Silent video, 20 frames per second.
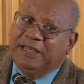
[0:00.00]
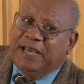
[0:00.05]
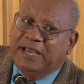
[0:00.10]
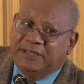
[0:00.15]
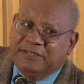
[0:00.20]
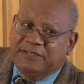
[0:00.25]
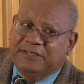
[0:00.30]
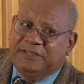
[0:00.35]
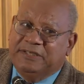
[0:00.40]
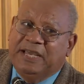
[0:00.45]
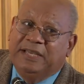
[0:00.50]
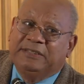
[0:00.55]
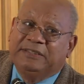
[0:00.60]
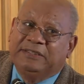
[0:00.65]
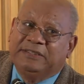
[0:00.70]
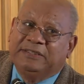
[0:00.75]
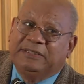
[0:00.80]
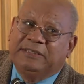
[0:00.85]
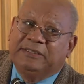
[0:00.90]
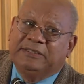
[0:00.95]

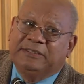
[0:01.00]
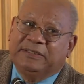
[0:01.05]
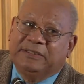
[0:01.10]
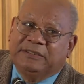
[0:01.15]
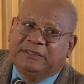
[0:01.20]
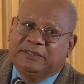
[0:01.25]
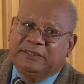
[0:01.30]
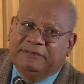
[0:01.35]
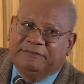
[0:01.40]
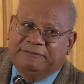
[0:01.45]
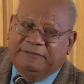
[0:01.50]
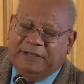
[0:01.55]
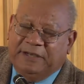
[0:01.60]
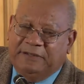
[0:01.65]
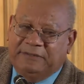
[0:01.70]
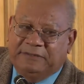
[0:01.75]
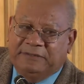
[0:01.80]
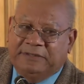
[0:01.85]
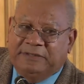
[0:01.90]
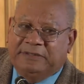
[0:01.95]
accidentally that they
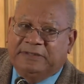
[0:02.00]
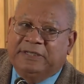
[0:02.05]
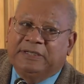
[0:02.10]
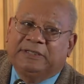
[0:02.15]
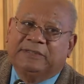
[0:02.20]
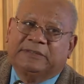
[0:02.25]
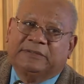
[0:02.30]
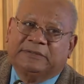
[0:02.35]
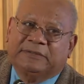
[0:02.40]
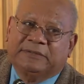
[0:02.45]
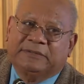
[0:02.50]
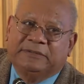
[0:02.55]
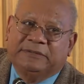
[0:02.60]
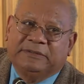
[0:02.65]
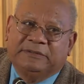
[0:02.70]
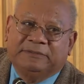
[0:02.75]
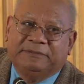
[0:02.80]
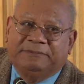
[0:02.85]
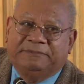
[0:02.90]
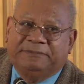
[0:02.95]
found that
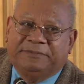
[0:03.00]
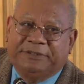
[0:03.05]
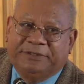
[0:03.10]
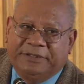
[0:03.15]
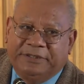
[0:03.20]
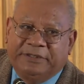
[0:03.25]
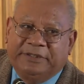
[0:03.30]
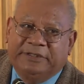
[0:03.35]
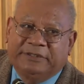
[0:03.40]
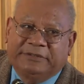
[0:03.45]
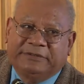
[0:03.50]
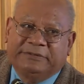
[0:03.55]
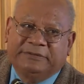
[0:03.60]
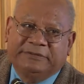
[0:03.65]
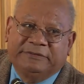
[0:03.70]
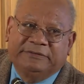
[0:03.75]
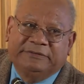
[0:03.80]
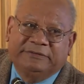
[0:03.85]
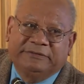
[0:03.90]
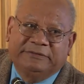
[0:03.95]
putting it
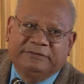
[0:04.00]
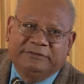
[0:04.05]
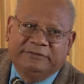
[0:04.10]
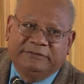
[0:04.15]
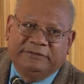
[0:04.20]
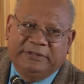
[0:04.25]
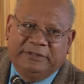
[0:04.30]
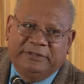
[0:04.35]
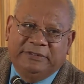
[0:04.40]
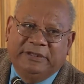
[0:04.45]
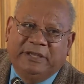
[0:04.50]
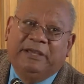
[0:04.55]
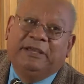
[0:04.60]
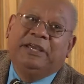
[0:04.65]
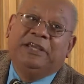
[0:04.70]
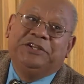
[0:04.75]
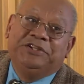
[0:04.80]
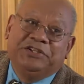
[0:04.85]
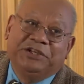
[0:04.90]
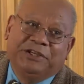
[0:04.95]
in
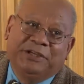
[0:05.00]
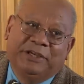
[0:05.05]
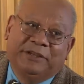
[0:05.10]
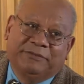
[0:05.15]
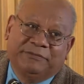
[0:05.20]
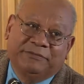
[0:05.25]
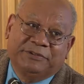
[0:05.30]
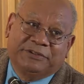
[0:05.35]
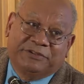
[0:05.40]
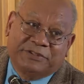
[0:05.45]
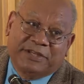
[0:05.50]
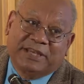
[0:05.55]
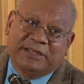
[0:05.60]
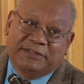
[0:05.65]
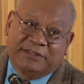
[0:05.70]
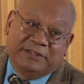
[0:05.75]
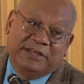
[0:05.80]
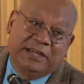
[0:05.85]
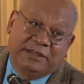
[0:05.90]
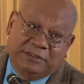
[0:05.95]
aging it, which was
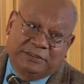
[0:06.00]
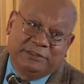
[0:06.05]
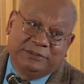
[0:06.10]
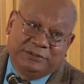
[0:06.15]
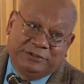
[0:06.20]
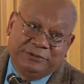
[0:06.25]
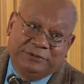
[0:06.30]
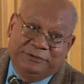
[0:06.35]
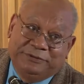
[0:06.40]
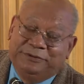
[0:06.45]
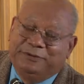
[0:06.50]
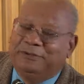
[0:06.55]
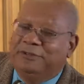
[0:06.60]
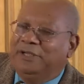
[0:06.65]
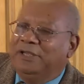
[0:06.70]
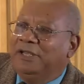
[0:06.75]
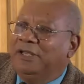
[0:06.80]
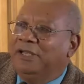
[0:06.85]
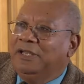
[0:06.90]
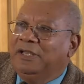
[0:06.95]
accidental too,
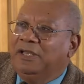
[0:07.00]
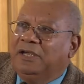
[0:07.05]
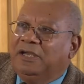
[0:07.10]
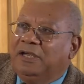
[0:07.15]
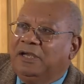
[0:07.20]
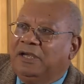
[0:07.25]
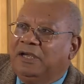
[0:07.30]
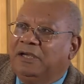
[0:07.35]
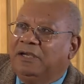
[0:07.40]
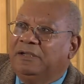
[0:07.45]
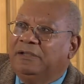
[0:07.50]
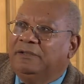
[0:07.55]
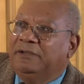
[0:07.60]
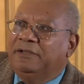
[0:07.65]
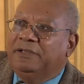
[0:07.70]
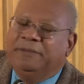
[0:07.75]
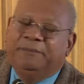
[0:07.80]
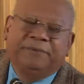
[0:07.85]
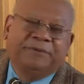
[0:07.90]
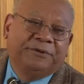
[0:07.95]
uh,
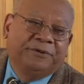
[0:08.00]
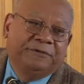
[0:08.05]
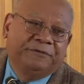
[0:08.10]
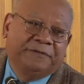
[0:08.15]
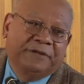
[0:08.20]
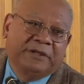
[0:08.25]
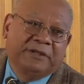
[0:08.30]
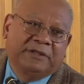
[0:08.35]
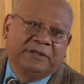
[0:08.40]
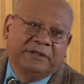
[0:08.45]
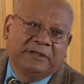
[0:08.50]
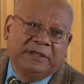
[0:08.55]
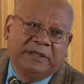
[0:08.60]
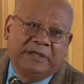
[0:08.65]
improved it.